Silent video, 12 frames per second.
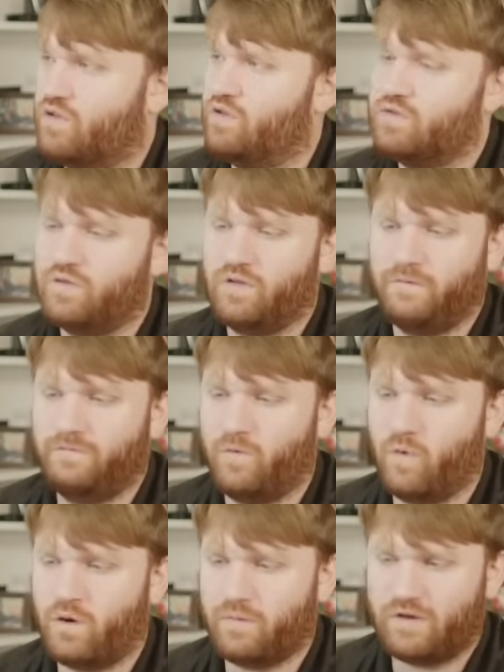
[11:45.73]
those are the
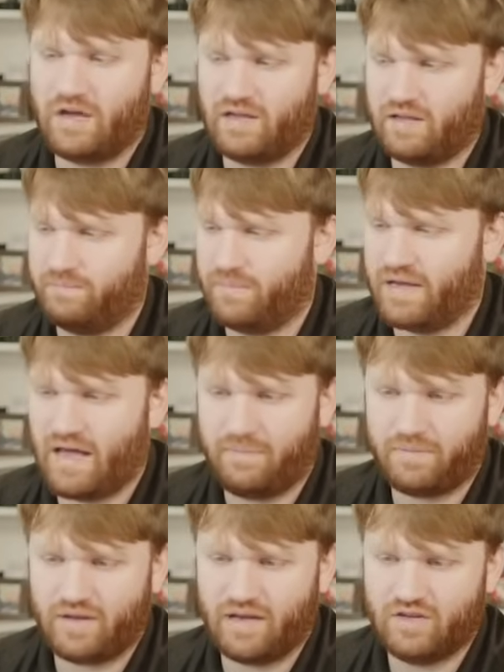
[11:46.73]
four kind of big
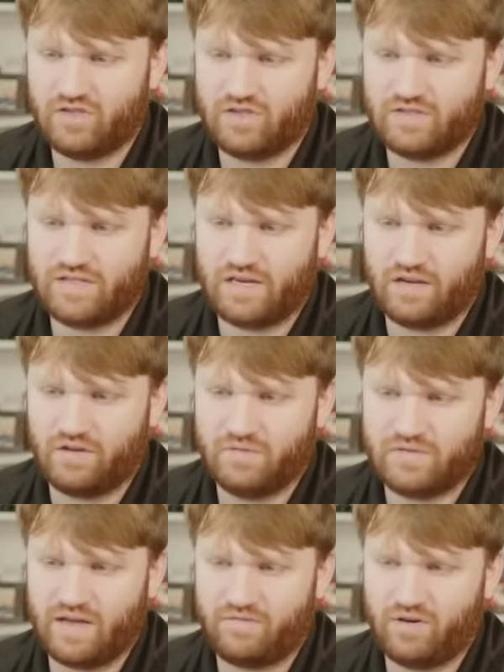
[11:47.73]
applications that I
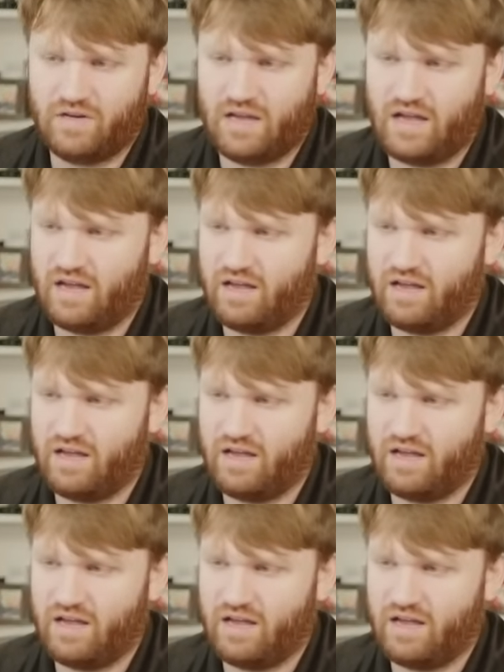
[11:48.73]
use every day.